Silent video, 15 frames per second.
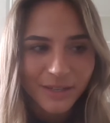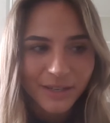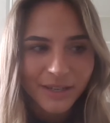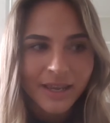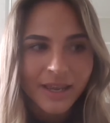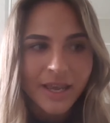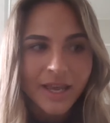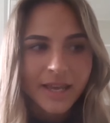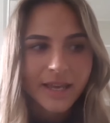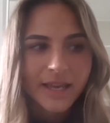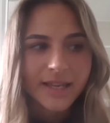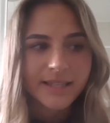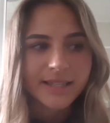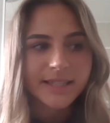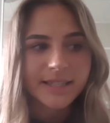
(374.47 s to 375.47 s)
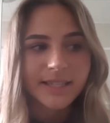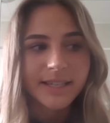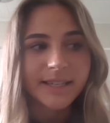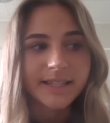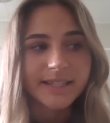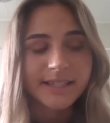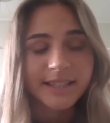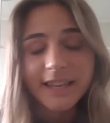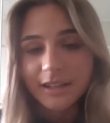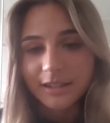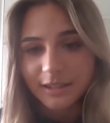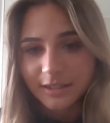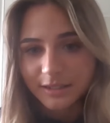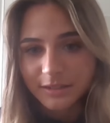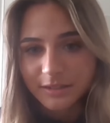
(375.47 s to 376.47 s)
Like, it's it's
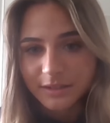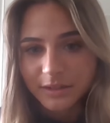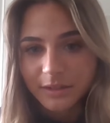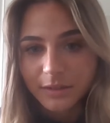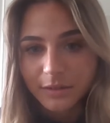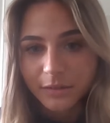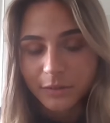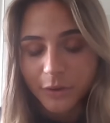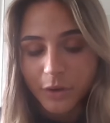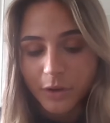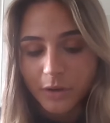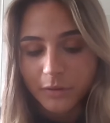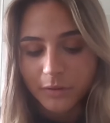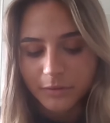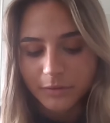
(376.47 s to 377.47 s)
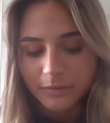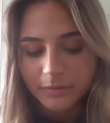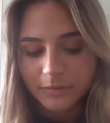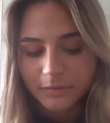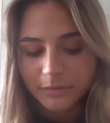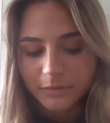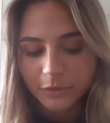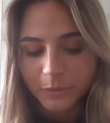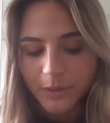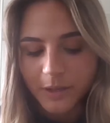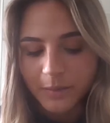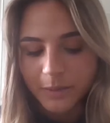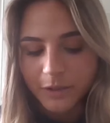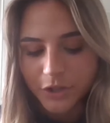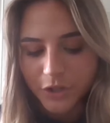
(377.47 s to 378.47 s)
legal for for
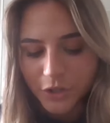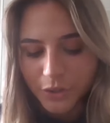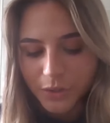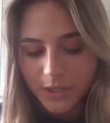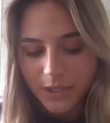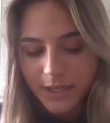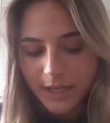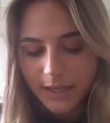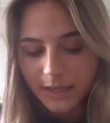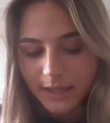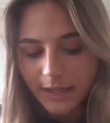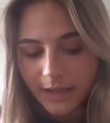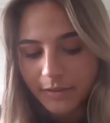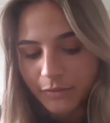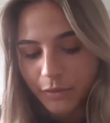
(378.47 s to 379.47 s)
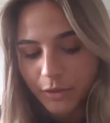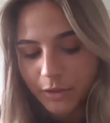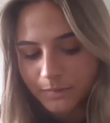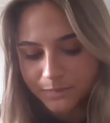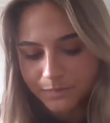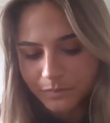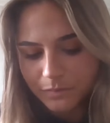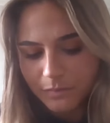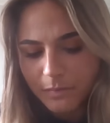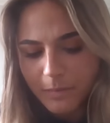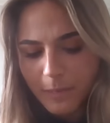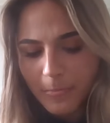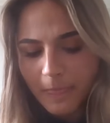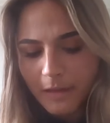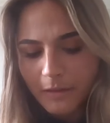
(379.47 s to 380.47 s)
people to use it and like for
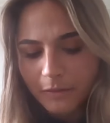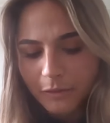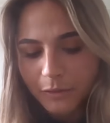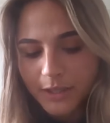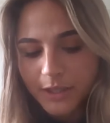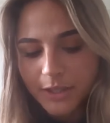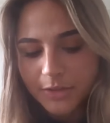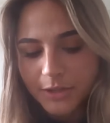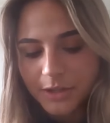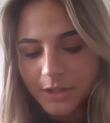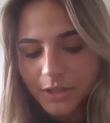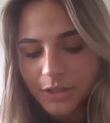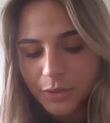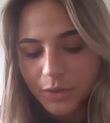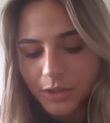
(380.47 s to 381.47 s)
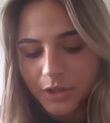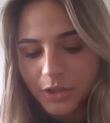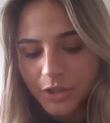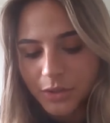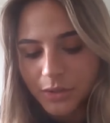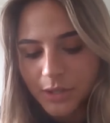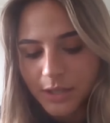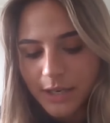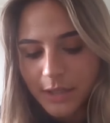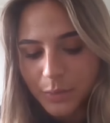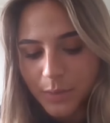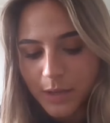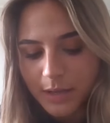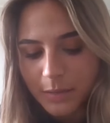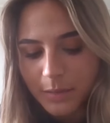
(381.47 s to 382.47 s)
for restaurants and stores to use it
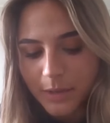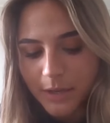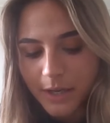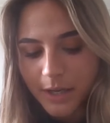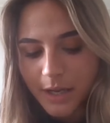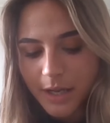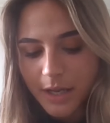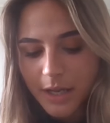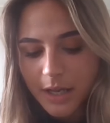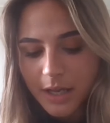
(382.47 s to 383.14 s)
as well but